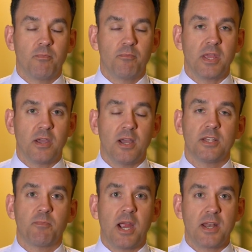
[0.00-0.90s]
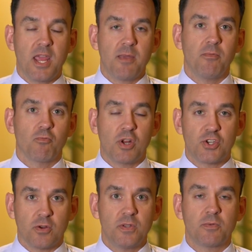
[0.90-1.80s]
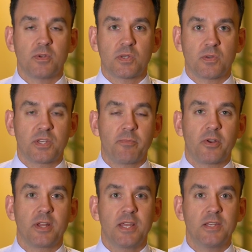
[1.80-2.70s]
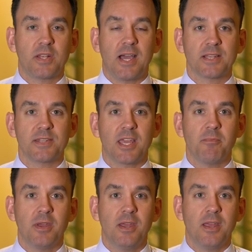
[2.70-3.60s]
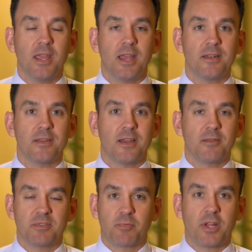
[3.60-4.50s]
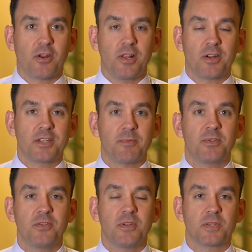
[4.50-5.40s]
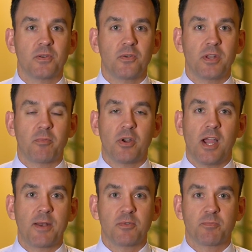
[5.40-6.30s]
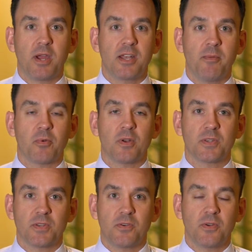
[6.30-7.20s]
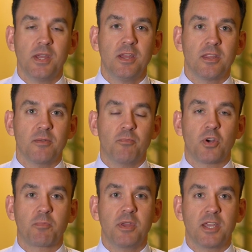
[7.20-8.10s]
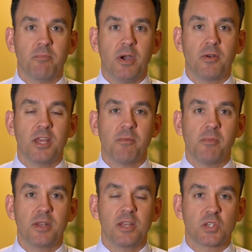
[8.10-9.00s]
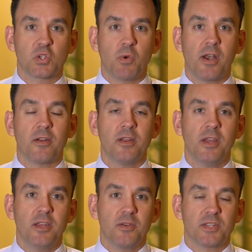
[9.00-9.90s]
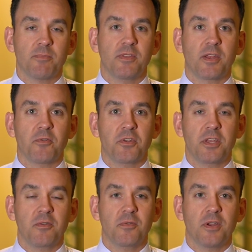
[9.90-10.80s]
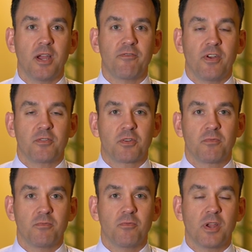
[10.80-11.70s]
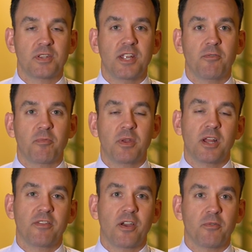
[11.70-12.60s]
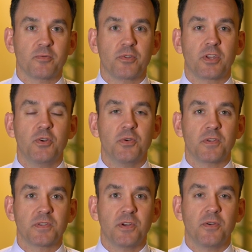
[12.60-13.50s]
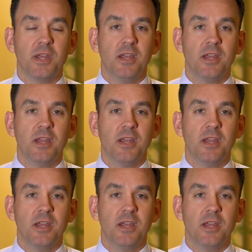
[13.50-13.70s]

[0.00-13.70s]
because my name, Richards, was so similar to his last name, and he was a player I looked up to, and so number 9 was my number. And so the book being about him and his sweater is something that really I found resonated with me and I thought was really cool. So